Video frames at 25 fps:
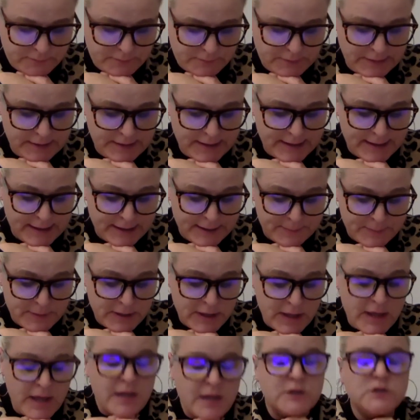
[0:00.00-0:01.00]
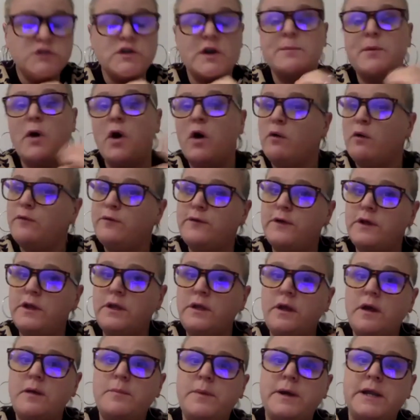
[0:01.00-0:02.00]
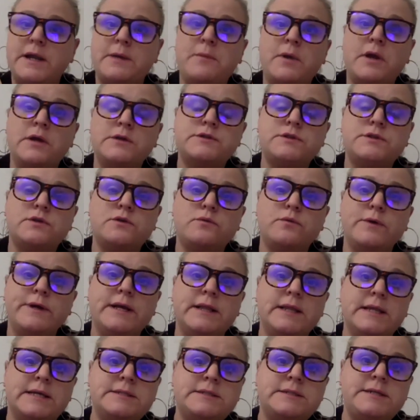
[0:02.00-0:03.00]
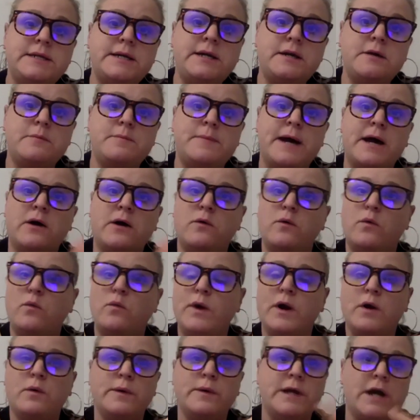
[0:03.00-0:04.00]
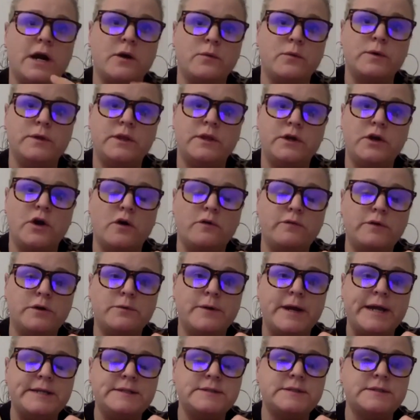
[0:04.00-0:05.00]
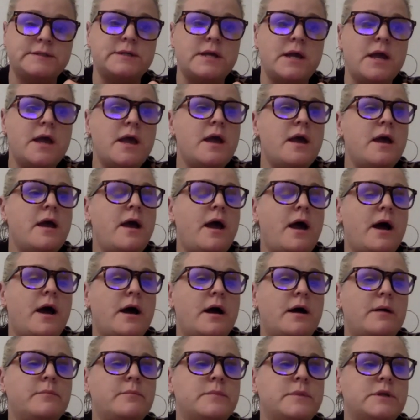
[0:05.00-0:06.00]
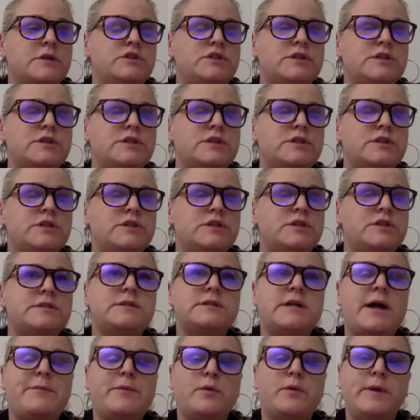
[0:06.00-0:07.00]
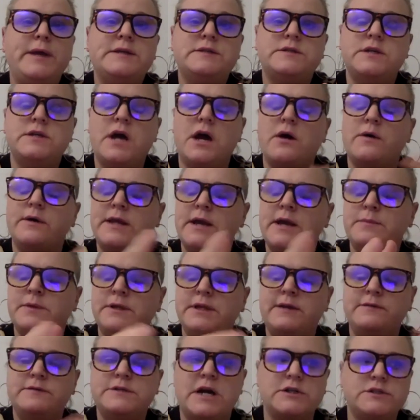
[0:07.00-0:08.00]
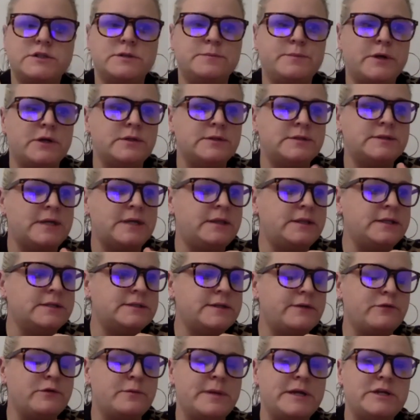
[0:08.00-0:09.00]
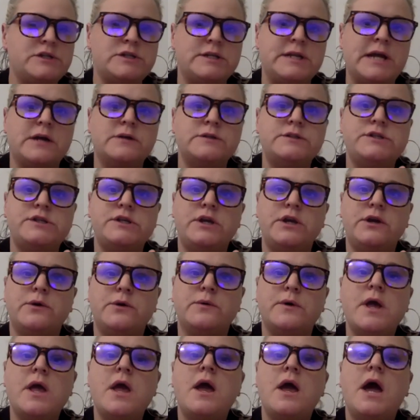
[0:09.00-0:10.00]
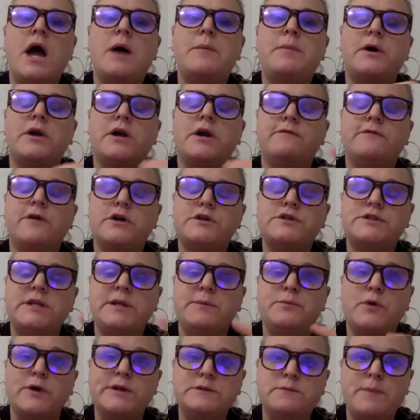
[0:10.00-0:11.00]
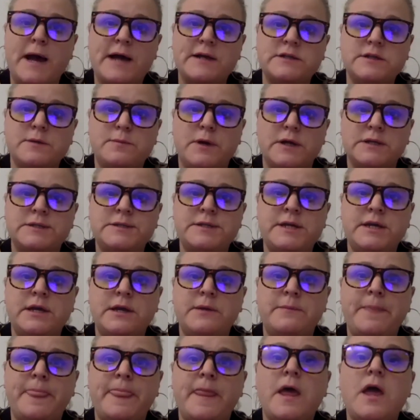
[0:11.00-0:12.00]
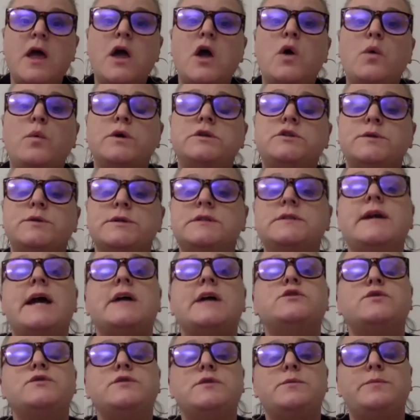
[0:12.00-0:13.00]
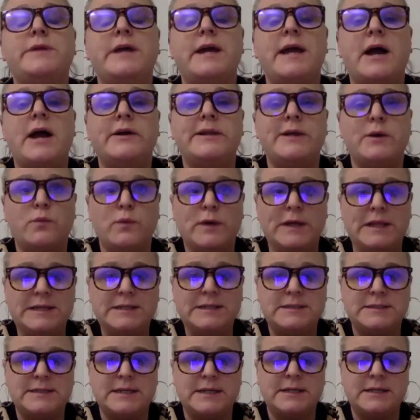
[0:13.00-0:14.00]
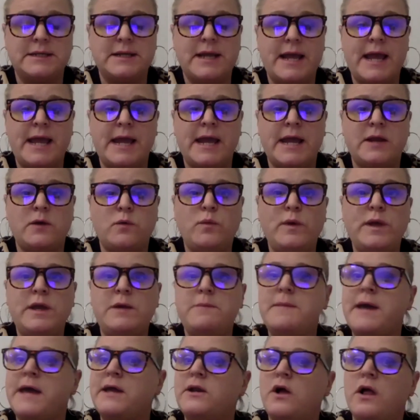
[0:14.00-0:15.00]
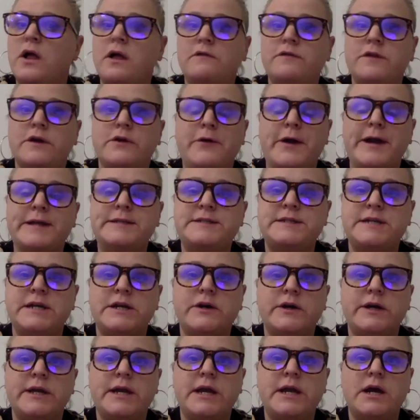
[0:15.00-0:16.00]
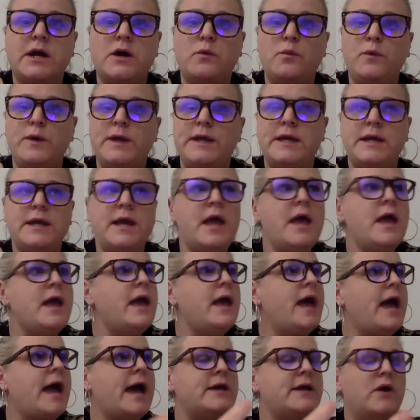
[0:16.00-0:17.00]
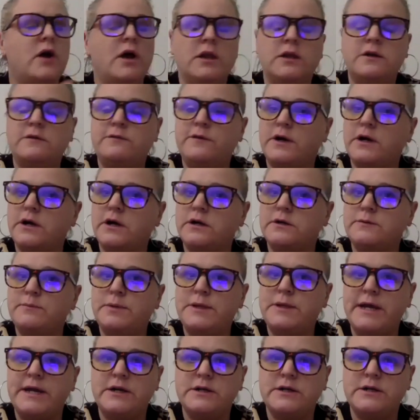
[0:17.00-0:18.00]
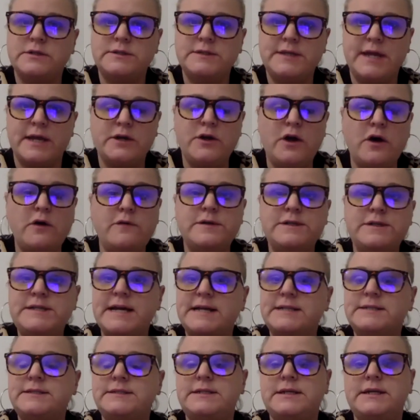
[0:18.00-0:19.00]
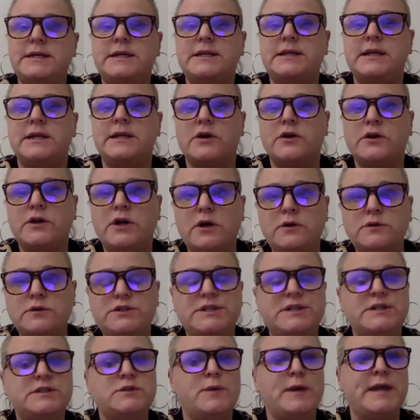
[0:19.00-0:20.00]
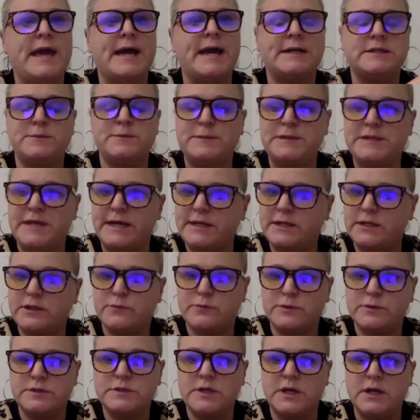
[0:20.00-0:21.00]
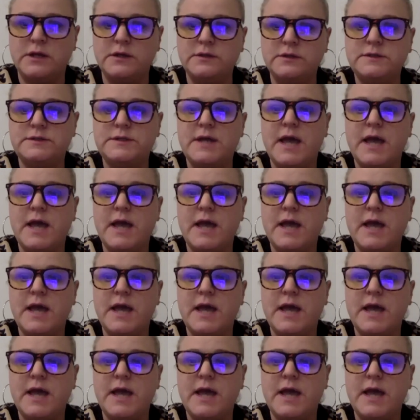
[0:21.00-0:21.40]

So I'm hopeful, but I'm also realistic about where we are with the COVID rates. Just a couple weeks ago, and I believe Dr. Burton sent this information out to you about our varsity boys basketball team, which was scheduled to play out at Williston. And we met all of the criteria. We had all of our players get COVID tested, and our coaches, we expedited the results.